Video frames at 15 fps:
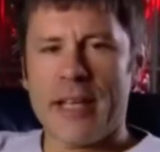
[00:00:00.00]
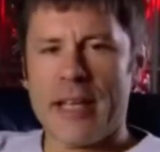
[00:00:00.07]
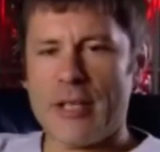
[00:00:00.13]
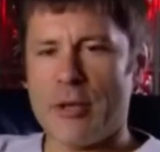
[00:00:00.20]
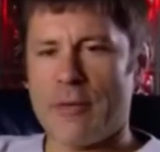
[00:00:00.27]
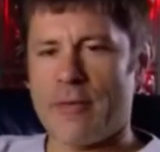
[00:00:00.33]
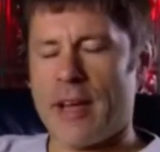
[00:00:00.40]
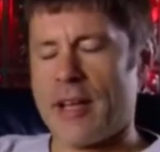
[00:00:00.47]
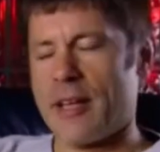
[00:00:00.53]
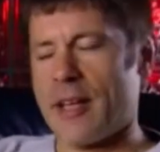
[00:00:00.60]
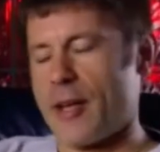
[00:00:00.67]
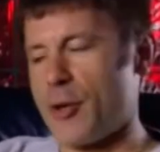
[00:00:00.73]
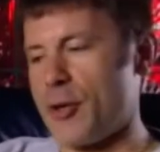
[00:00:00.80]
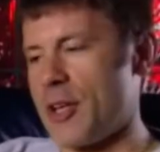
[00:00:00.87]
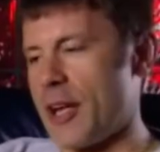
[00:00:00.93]
he's not that
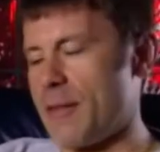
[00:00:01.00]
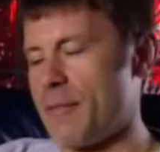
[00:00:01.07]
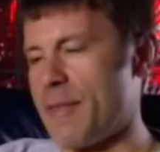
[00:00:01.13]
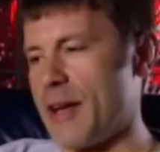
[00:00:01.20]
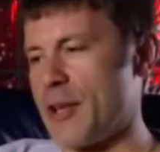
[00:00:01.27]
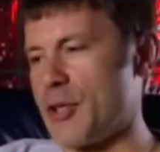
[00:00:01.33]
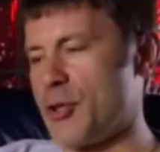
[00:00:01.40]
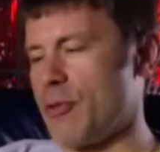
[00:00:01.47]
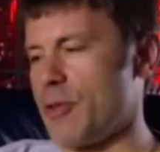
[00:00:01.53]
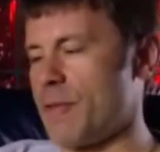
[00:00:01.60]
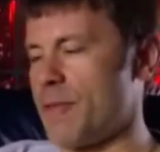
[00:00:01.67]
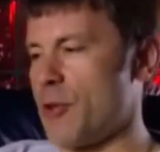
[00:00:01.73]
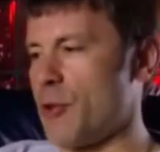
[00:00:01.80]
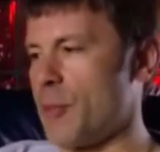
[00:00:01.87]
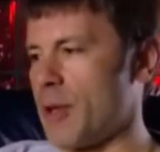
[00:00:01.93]
good. And in fact, during the
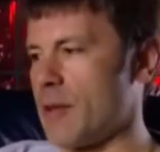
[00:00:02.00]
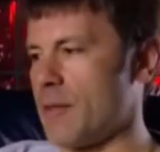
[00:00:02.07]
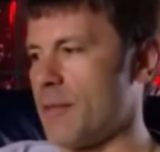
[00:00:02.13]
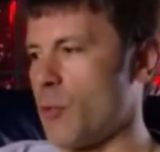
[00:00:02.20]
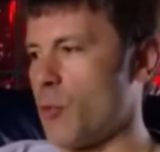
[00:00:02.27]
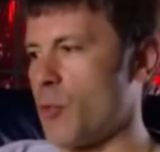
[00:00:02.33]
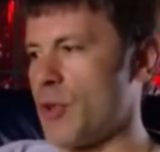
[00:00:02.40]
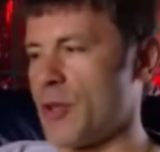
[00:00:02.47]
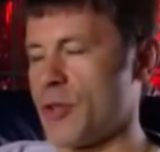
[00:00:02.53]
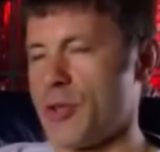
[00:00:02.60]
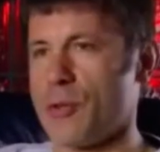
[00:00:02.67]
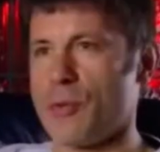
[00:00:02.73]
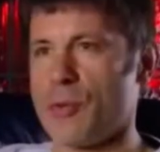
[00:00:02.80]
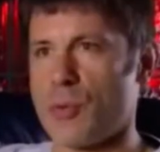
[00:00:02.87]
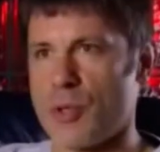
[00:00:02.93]
filming of All the Young
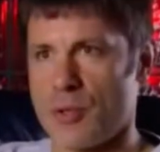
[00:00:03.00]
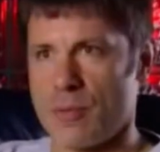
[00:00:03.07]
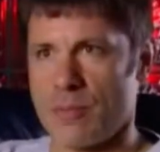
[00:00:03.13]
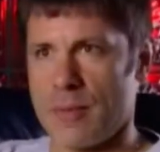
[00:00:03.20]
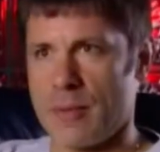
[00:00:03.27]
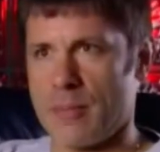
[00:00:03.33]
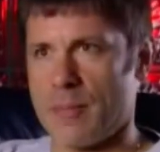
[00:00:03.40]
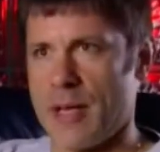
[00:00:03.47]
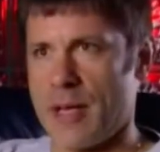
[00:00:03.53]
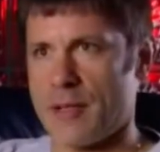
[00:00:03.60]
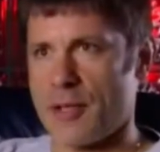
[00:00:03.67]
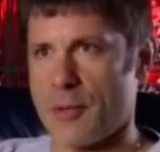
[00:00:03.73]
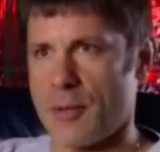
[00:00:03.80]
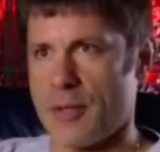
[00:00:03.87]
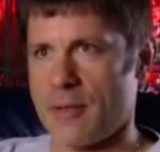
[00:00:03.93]
Dudes, which we get
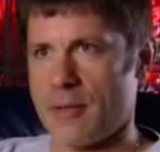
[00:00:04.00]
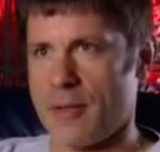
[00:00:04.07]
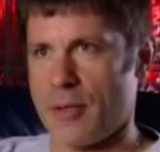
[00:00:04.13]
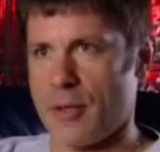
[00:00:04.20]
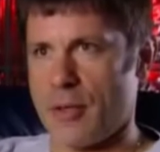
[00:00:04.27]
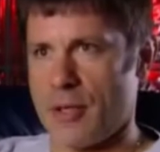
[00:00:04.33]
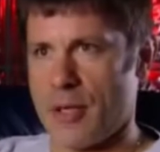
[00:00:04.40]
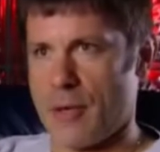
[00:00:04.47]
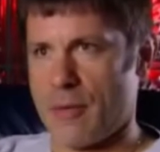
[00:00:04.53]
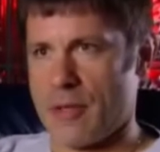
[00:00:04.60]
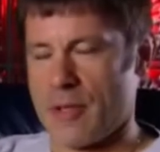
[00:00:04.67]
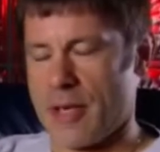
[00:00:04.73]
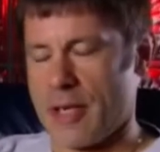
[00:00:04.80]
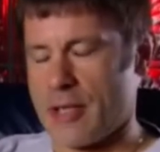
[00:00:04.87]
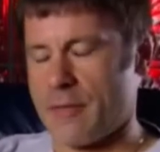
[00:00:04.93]
to in, you know,
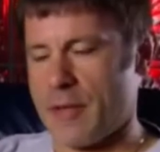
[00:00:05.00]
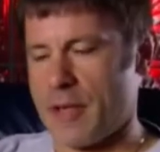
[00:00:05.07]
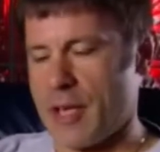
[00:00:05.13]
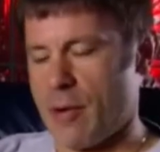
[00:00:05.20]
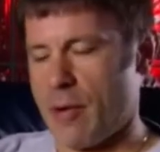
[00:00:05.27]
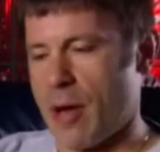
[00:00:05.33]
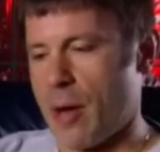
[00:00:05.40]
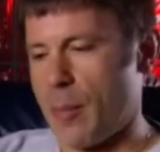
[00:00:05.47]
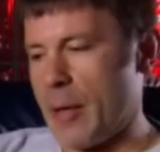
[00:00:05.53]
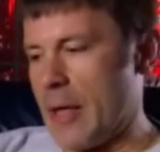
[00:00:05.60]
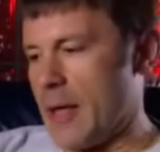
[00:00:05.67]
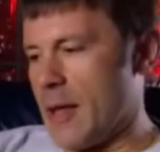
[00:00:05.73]
is the next video up,